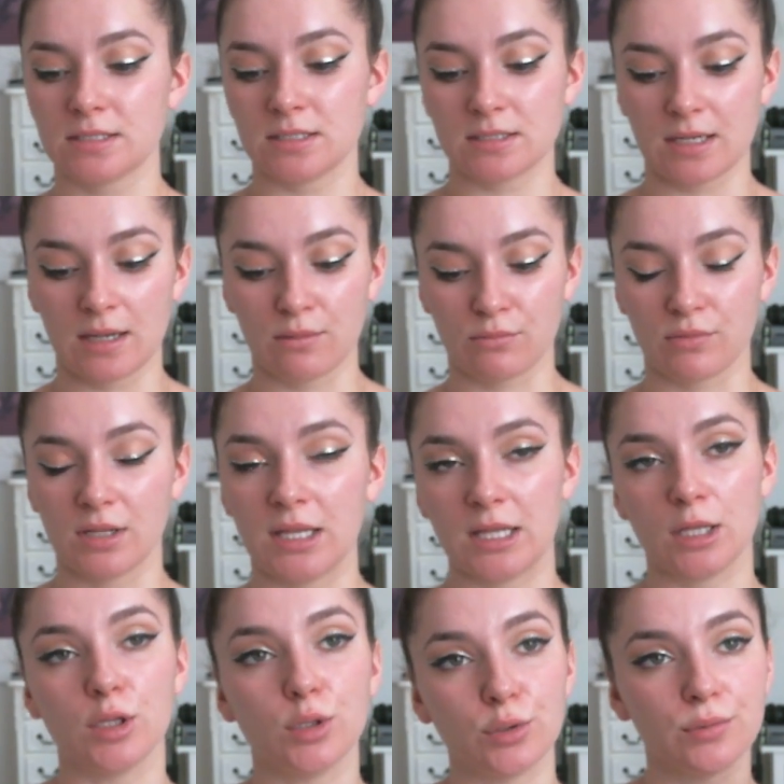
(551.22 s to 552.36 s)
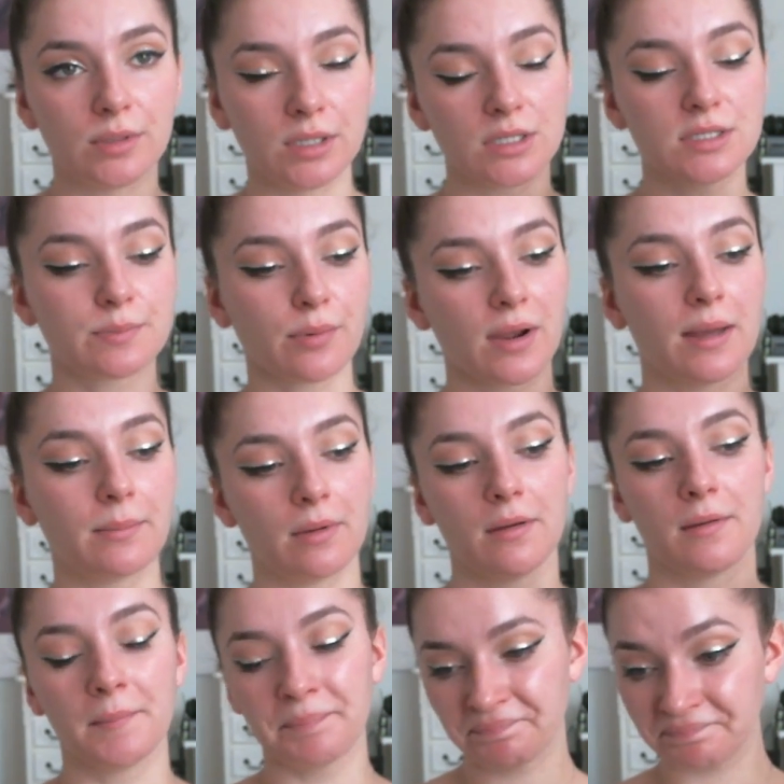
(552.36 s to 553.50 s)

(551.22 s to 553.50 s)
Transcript: is a really luminous primer.